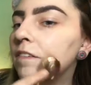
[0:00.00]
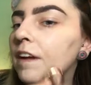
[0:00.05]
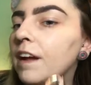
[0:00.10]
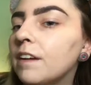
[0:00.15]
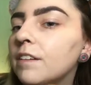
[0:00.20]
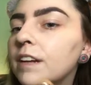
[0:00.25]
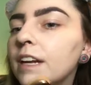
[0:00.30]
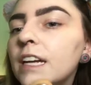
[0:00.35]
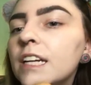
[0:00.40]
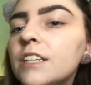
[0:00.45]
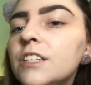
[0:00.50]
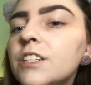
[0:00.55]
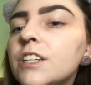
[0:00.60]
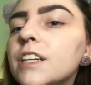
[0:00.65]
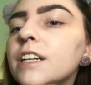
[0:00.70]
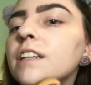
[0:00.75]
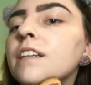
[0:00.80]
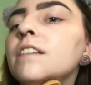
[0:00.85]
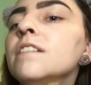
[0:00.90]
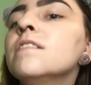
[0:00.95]

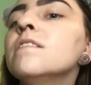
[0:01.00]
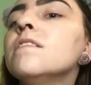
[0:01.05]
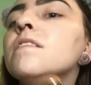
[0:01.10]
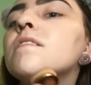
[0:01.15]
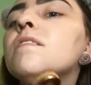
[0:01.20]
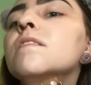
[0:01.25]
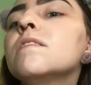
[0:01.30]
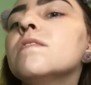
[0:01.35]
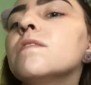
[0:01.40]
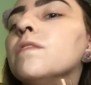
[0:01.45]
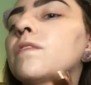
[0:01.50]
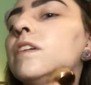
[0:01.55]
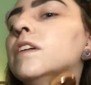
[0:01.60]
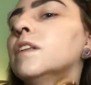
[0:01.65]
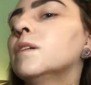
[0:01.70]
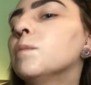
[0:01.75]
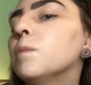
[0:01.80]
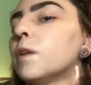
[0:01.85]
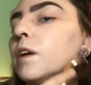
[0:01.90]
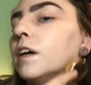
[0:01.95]
foundation
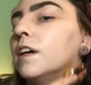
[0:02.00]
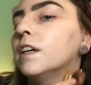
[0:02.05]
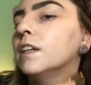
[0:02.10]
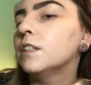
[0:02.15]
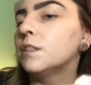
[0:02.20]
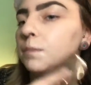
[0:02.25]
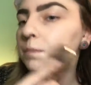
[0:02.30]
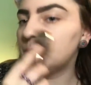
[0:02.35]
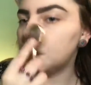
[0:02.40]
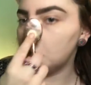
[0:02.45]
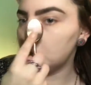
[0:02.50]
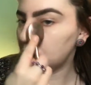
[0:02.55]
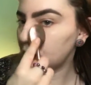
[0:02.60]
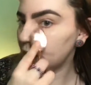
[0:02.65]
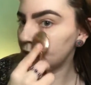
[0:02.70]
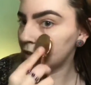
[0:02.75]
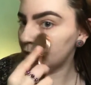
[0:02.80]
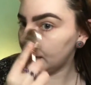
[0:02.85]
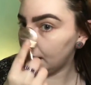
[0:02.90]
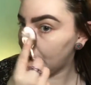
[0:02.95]
with a brush just
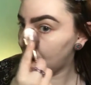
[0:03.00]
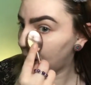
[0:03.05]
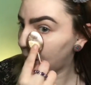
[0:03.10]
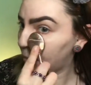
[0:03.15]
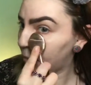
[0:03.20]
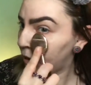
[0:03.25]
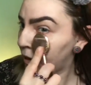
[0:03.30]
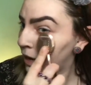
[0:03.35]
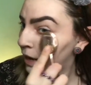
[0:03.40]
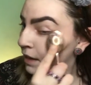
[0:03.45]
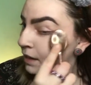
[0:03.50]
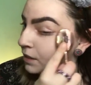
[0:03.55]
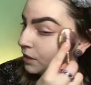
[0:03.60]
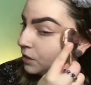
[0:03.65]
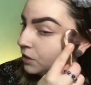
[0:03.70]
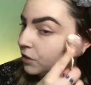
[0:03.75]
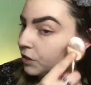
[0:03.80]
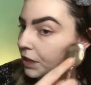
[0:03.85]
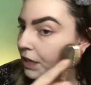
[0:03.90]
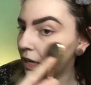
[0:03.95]
because it can be kind of
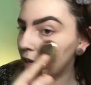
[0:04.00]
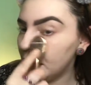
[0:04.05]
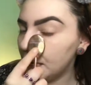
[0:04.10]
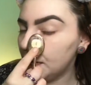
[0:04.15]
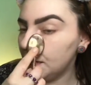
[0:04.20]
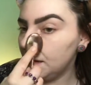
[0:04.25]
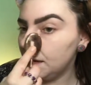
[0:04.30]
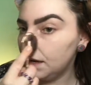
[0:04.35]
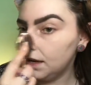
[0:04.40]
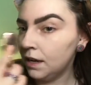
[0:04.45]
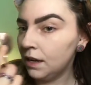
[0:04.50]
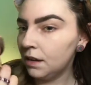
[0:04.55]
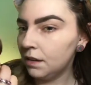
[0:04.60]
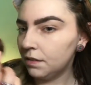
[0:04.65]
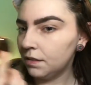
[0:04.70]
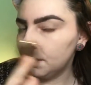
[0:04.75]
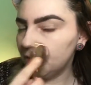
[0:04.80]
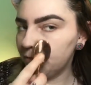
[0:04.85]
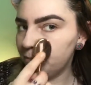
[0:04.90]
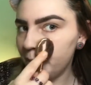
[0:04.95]
streaky
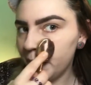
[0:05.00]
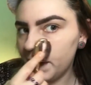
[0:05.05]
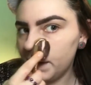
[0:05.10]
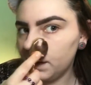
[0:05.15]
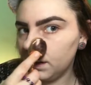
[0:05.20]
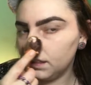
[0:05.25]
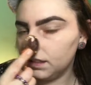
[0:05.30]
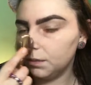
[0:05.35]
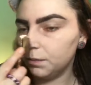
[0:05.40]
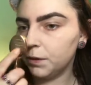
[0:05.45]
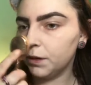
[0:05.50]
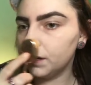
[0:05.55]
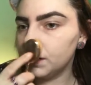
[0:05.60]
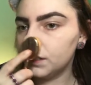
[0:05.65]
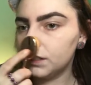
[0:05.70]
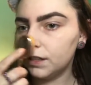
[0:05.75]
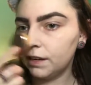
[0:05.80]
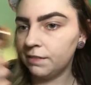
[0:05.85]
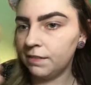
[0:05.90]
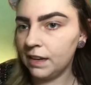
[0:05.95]
depending on the
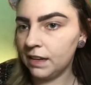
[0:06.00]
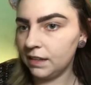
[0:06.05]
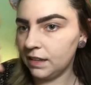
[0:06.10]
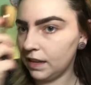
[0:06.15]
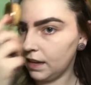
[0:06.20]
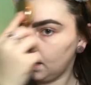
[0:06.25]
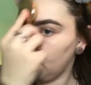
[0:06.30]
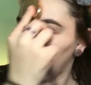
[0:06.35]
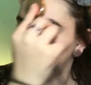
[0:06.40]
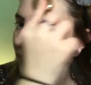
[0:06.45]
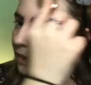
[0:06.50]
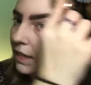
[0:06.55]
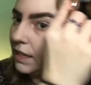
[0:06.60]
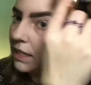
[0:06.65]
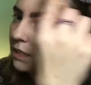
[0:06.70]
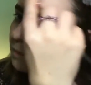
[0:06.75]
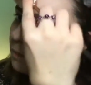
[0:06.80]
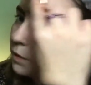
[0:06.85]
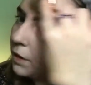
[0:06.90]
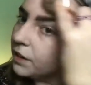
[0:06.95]
brush. I find like
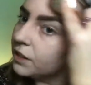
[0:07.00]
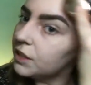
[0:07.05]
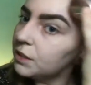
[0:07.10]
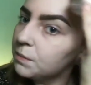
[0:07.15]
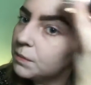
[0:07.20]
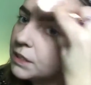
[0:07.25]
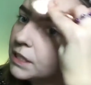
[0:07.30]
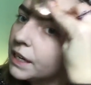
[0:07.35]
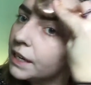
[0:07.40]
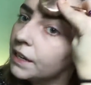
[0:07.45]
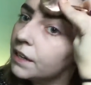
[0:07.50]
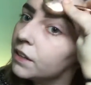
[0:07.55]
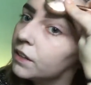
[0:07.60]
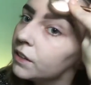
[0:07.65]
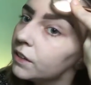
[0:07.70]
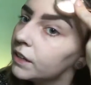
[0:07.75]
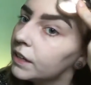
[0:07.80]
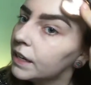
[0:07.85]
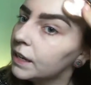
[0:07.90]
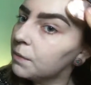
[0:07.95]
this brush in
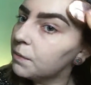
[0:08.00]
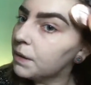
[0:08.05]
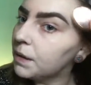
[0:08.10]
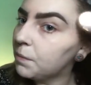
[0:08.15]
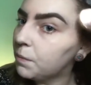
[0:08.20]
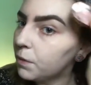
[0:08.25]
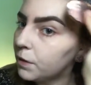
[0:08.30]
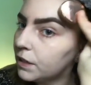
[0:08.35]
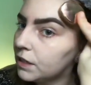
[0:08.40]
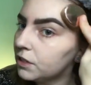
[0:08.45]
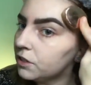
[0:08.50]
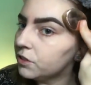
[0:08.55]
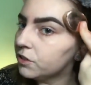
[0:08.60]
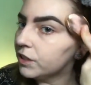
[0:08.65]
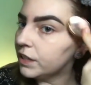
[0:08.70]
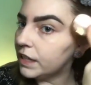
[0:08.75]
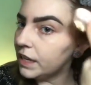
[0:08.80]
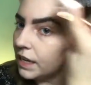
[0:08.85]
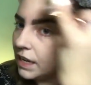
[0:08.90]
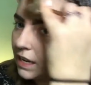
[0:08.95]
particular can be pretty
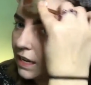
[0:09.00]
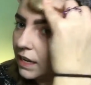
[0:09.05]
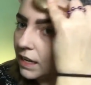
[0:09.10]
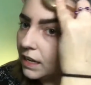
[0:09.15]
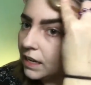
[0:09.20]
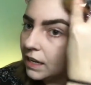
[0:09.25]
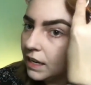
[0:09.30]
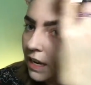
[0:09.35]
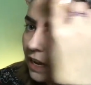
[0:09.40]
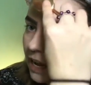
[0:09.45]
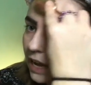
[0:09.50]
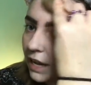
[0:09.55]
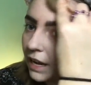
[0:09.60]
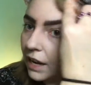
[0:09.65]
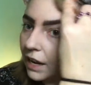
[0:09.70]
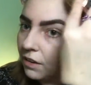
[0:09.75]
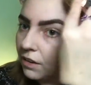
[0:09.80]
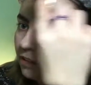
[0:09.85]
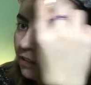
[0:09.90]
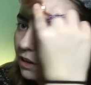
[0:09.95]
streaky,
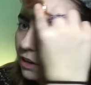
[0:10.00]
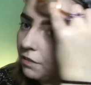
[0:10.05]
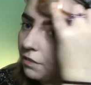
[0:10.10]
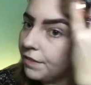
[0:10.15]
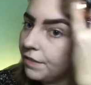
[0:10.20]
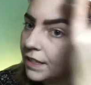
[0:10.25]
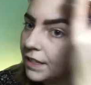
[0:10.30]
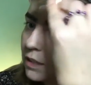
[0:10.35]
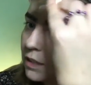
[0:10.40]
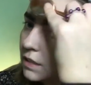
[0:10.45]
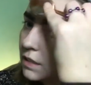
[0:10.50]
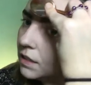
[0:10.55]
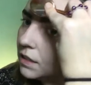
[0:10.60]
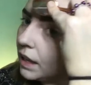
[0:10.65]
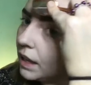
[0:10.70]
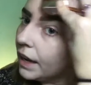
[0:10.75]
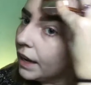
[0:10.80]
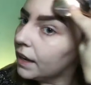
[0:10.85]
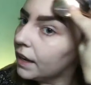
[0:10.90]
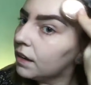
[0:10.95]
and I don't know if it's
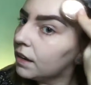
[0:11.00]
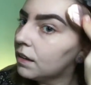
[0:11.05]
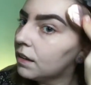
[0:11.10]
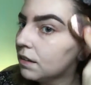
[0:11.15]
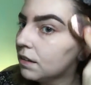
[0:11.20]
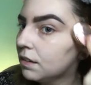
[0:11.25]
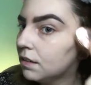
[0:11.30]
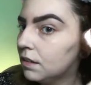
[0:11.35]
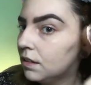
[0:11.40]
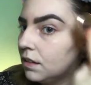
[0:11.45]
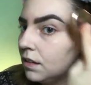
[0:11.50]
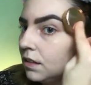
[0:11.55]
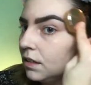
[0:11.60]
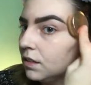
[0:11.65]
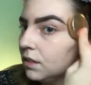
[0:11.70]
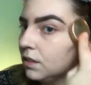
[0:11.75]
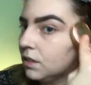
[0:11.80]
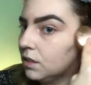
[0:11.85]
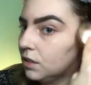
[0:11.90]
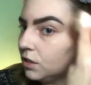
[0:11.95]
like
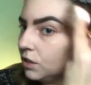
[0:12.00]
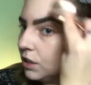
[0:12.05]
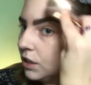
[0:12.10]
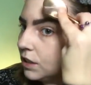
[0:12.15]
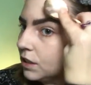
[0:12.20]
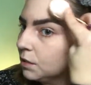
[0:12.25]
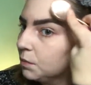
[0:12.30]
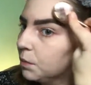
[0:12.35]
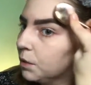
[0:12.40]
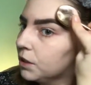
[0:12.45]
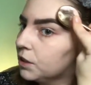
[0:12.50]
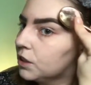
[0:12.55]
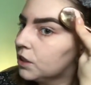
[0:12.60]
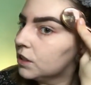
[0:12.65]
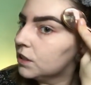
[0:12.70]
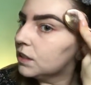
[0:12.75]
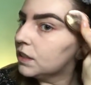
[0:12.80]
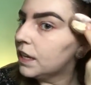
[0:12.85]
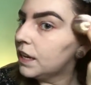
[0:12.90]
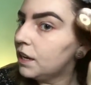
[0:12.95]
just the brush
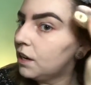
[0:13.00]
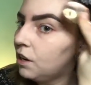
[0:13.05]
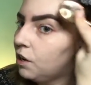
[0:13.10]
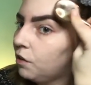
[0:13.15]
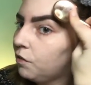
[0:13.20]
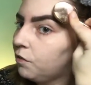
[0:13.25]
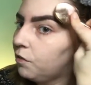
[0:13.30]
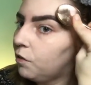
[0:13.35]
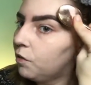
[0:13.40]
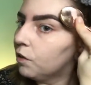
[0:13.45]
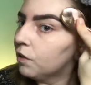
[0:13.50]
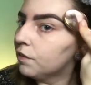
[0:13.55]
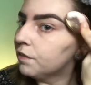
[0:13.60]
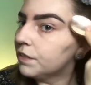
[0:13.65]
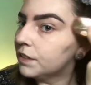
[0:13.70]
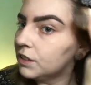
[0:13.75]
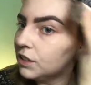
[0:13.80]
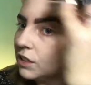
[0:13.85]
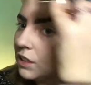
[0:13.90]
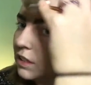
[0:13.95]
itself or if
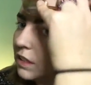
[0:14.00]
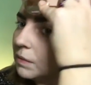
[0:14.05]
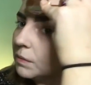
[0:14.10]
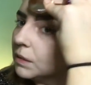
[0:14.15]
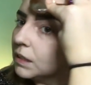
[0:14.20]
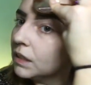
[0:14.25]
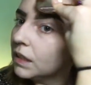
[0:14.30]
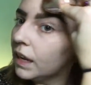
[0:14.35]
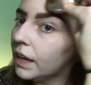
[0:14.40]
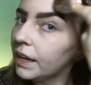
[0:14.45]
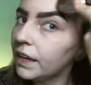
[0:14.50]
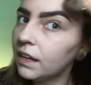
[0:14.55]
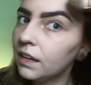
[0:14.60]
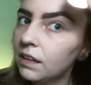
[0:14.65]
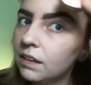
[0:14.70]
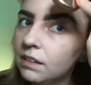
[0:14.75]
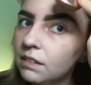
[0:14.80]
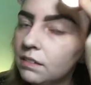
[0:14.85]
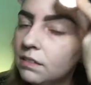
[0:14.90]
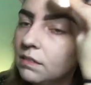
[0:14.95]
it's just something
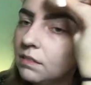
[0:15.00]
like